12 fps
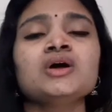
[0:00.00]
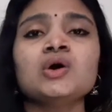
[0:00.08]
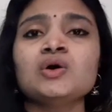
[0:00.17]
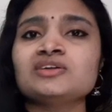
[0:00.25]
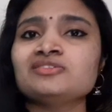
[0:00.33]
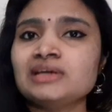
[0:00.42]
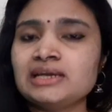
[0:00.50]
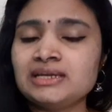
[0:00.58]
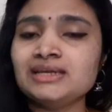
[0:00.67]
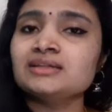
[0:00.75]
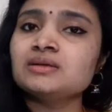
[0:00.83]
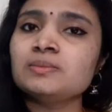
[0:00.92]
or
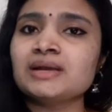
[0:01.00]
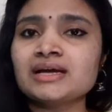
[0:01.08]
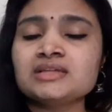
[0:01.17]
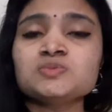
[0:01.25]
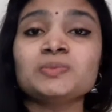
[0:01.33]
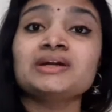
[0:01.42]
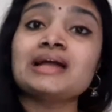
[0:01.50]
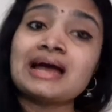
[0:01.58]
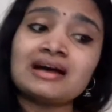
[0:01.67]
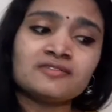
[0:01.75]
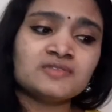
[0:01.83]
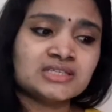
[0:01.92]
any other branch but have